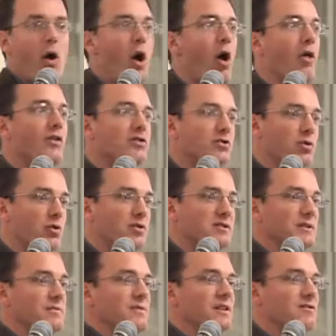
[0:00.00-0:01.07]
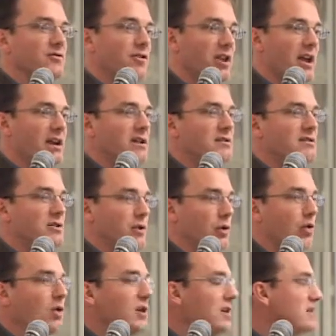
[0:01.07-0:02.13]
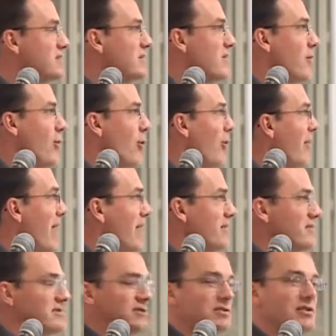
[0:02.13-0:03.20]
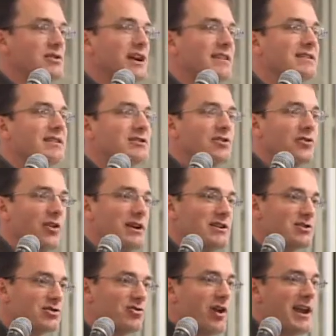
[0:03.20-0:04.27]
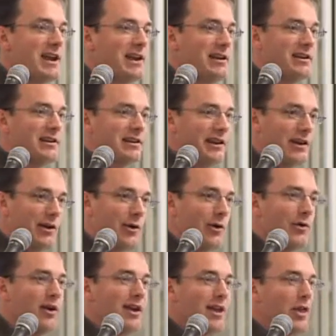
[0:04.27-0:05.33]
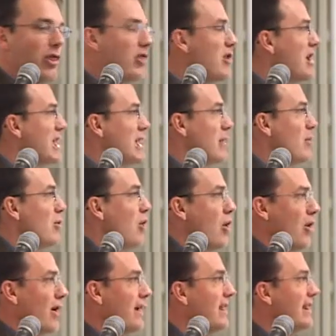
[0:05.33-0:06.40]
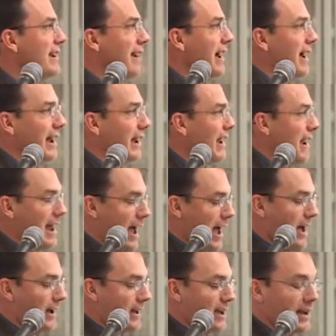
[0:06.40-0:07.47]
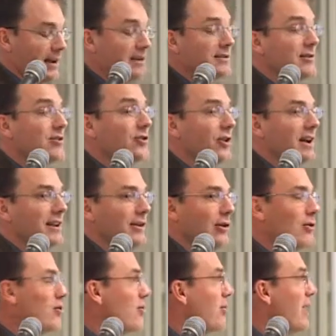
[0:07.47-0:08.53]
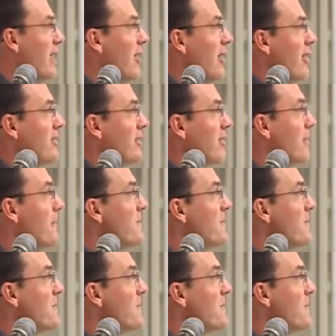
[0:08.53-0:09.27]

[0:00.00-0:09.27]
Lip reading: all the tourism that's related to Civil War battles. So you got this great train, theme going. Again, great local character.